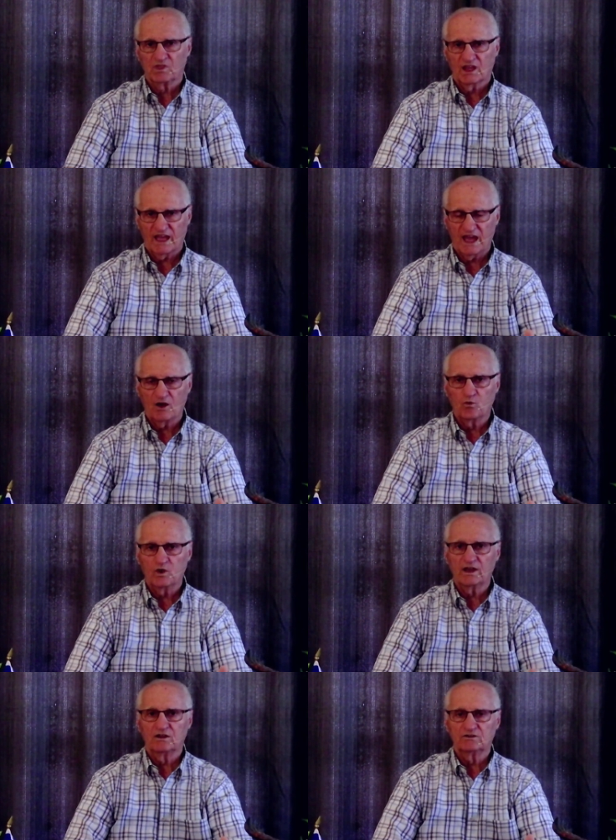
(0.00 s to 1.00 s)
How
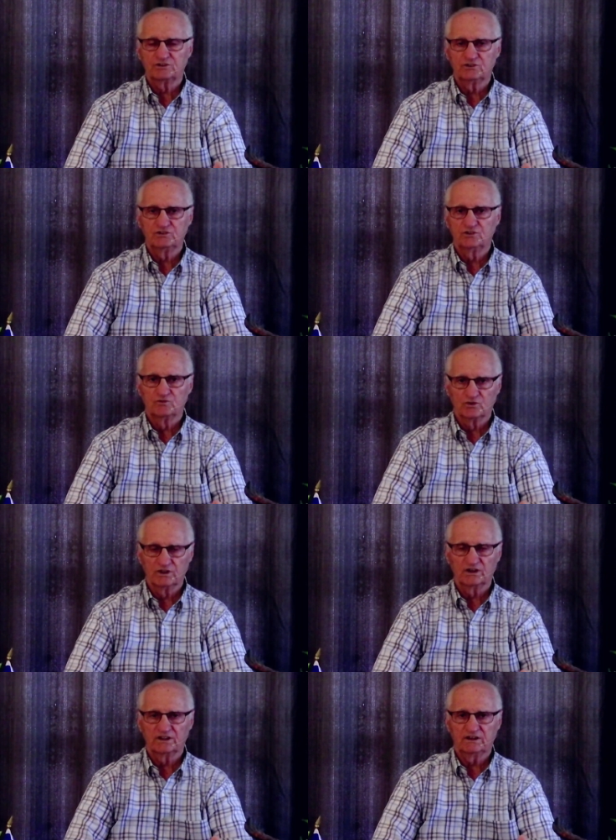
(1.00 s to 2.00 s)
well do you
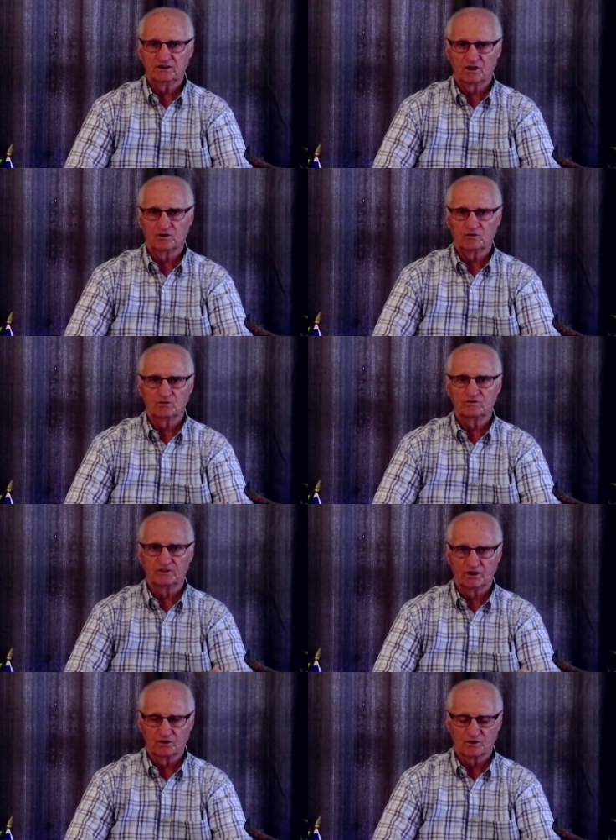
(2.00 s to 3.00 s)
really know
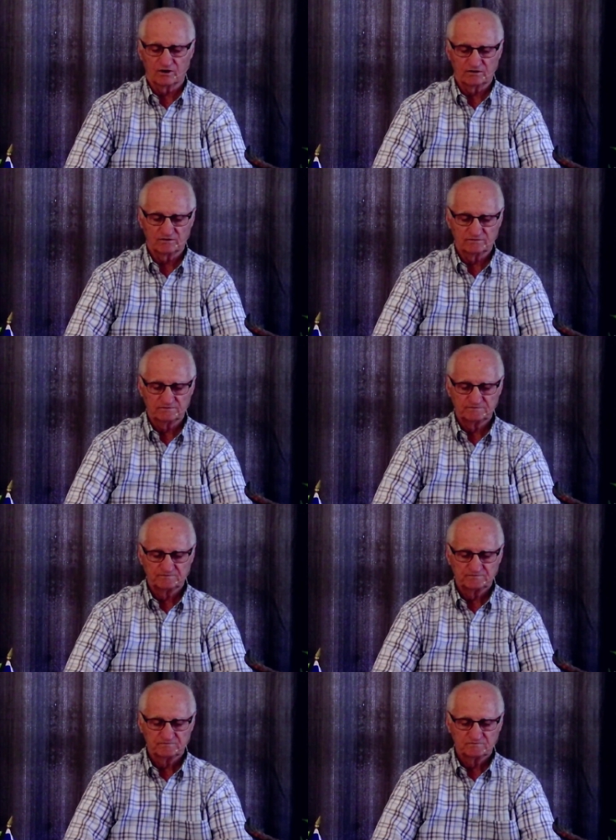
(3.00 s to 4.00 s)
the Lord?
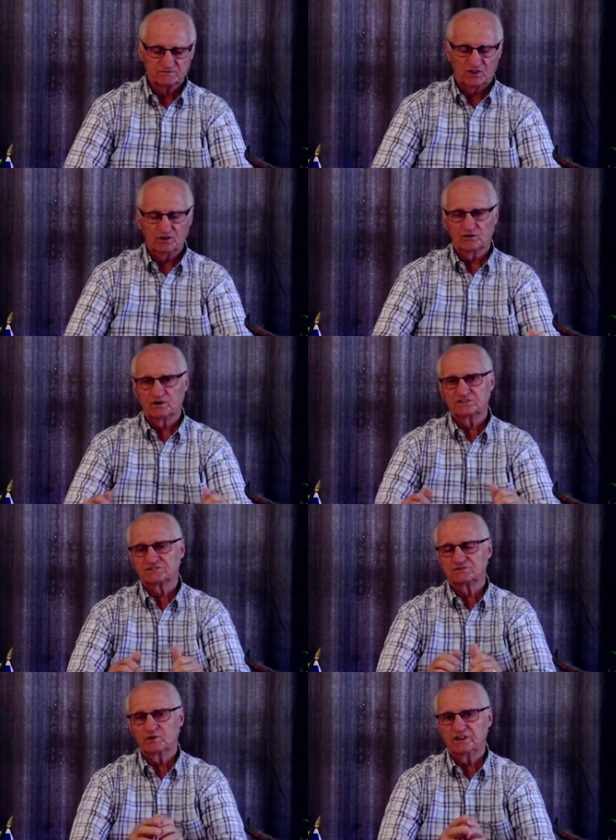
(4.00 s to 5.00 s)
You know,
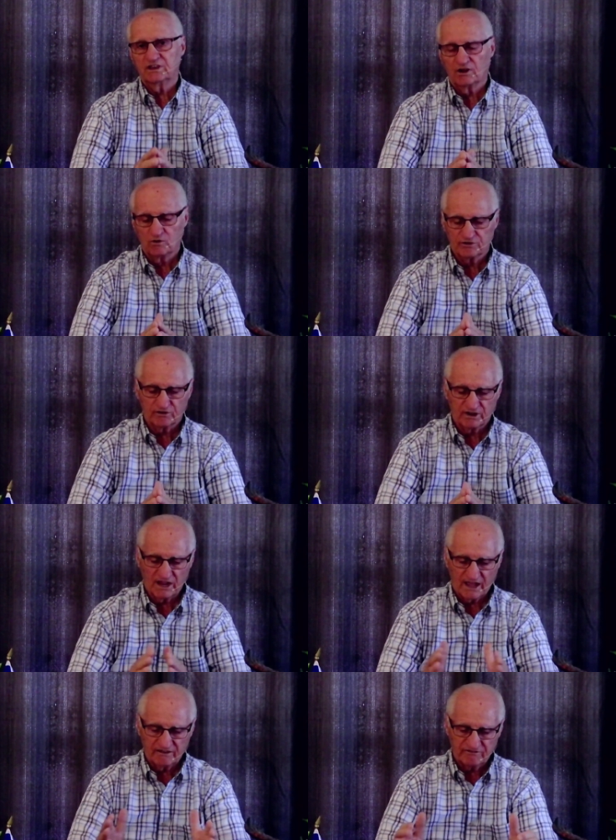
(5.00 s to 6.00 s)
as we get older in
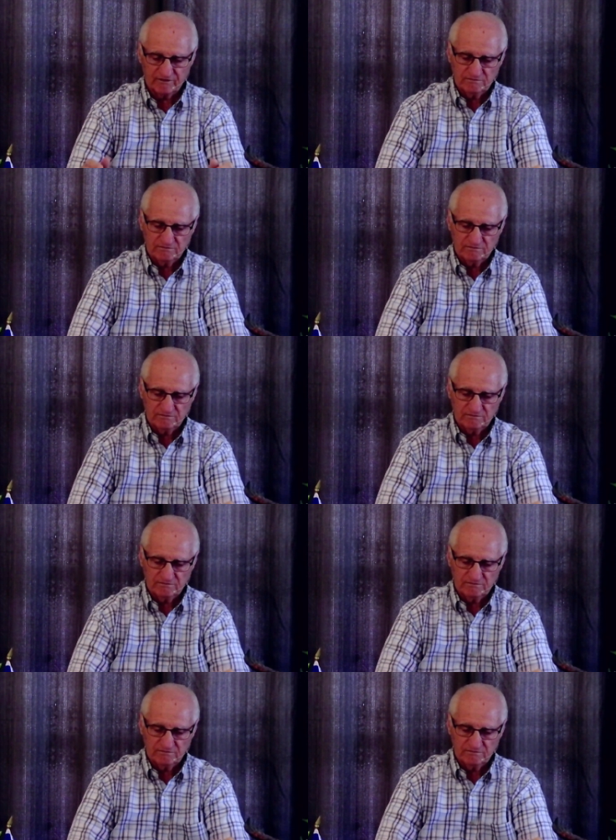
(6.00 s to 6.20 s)
life,